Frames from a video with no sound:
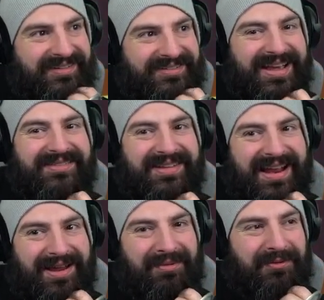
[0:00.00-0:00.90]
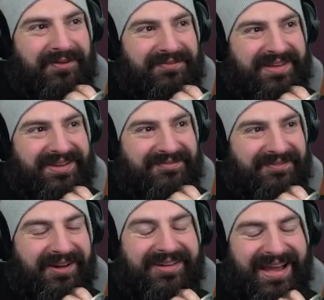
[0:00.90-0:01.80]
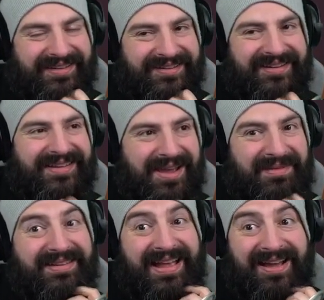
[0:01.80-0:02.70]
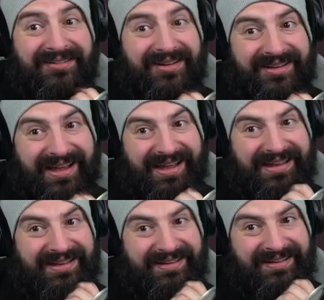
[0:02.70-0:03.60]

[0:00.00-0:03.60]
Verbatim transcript: Save the date, April 15th. Okay, so this game is out. Okay.